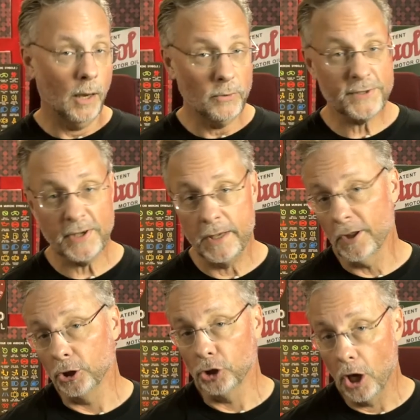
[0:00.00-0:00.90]
would say
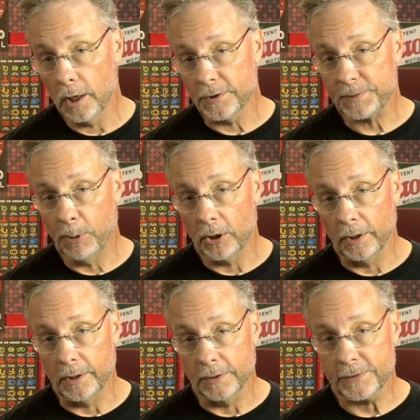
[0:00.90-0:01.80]
the longest part
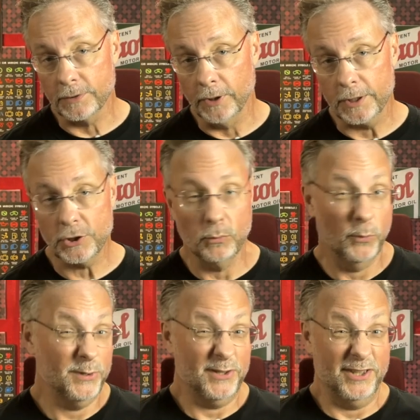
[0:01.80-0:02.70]
of the installation
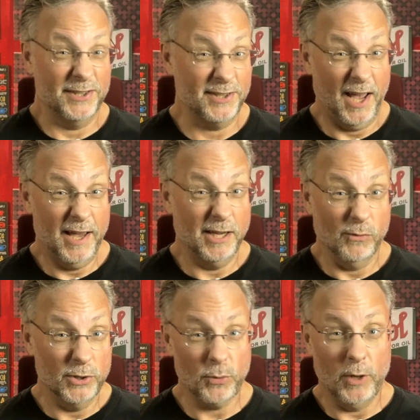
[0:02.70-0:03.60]
was
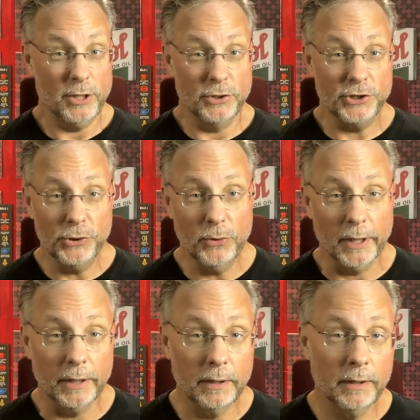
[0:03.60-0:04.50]
deciding which way to do
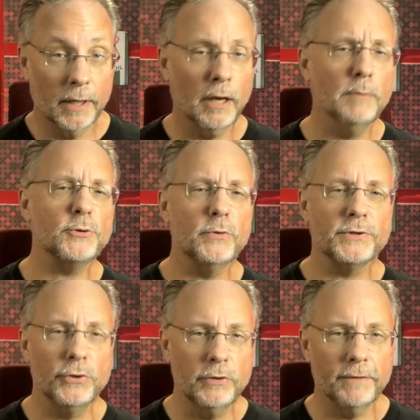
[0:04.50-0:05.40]
it. It comes with
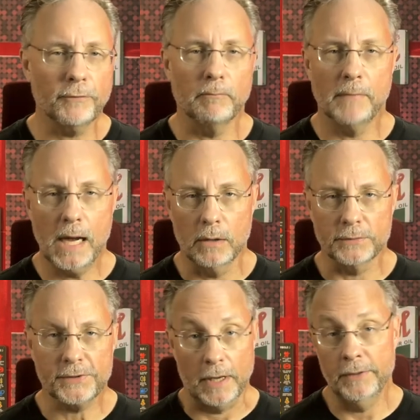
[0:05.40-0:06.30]
2 different
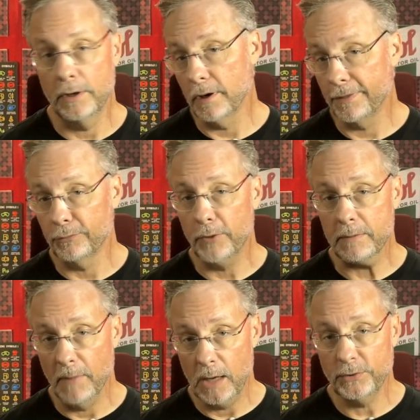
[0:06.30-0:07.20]
mounts, and there are
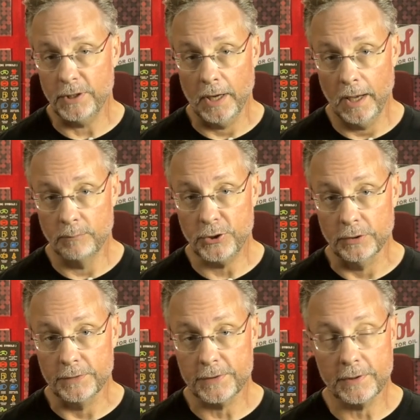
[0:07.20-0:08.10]
3 mounting
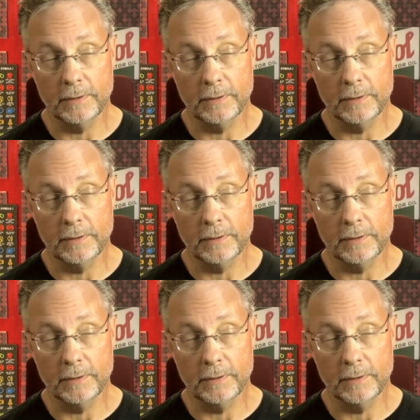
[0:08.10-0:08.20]
options.